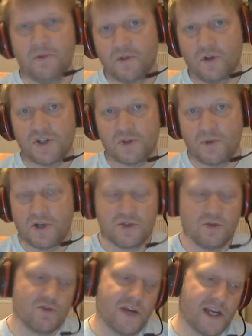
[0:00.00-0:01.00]
But then we've
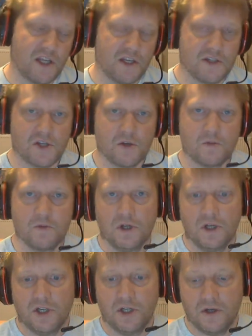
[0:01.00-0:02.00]
got this question on tracking.
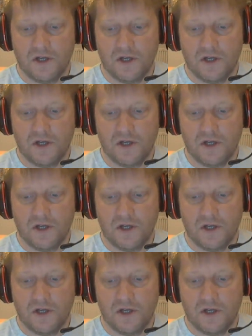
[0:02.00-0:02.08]
So, you